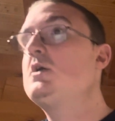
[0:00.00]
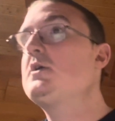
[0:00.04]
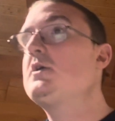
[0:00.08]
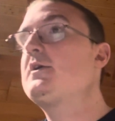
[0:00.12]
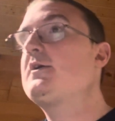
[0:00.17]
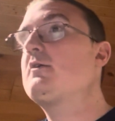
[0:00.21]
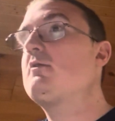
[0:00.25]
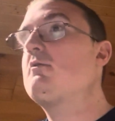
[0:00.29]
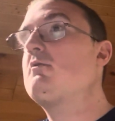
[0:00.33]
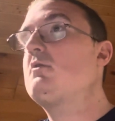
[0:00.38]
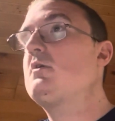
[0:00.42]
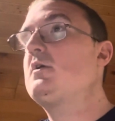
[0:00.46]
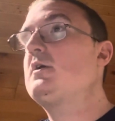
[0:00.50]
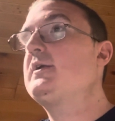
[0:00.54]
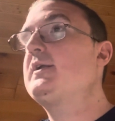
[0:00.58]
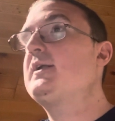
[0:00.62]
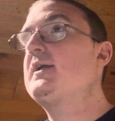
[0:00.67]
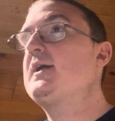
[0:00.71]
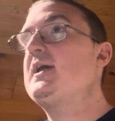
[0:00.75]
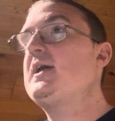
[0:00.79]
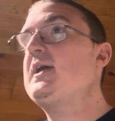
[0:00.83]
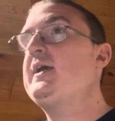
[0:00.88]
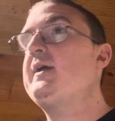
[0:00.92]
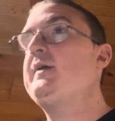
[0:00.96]

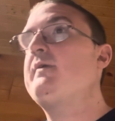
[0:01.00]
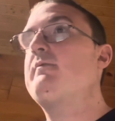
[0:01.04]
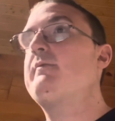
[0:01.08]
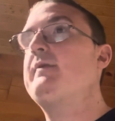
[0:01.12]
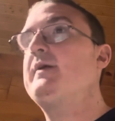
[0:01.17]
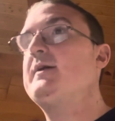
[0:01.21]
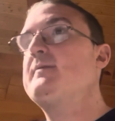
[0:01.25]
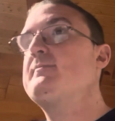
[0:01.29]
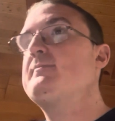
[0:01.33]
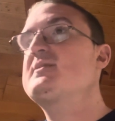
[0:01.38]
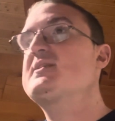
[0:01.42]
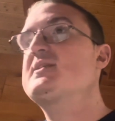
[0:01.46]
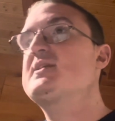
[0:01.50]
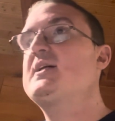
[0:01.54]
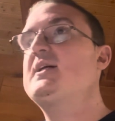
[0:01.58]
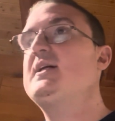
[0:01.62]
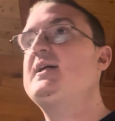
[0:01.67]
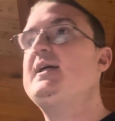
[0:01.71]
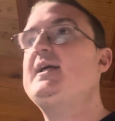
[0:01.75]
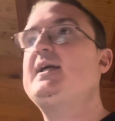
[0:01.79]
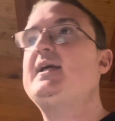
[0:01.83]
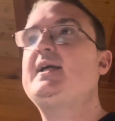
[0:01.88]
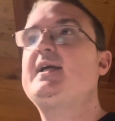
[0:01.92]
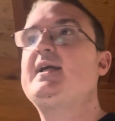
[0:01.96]
on a
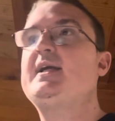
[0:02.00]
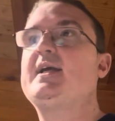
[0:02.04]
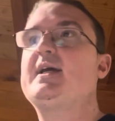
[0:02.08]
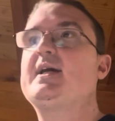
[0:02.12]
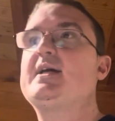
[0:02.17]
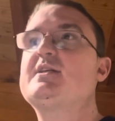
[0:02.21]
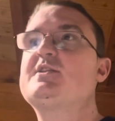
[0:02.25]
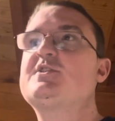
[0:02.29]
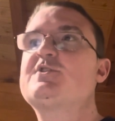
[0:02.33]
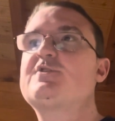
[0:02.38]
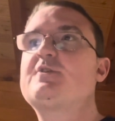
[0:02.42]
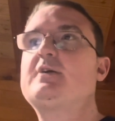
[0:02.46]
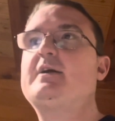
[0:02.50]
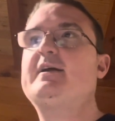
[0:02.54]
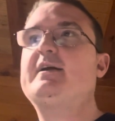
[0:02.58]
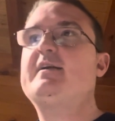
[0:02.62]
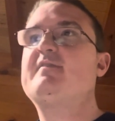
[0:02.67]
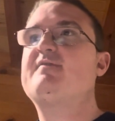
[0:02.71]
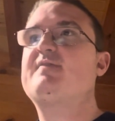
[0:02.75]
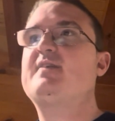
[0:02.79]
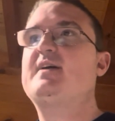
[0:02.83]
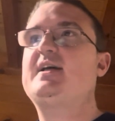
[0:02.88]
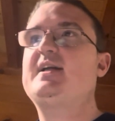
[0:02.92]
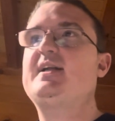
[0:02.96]
website and you guys try to
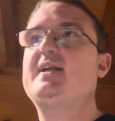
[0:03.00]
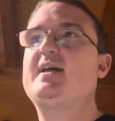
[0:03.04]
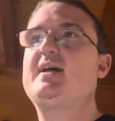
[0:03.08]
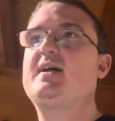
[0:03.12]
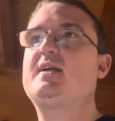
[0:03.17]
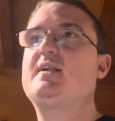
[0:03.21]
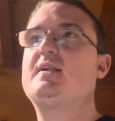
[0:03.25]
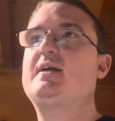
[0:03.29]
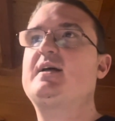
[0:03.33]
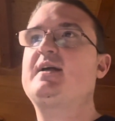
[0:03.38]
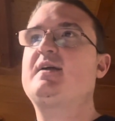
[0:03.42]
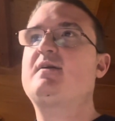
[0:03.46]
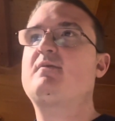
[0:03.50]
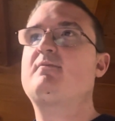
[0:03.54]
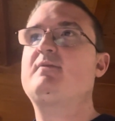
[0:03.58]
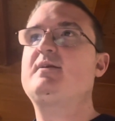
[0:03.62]
find out like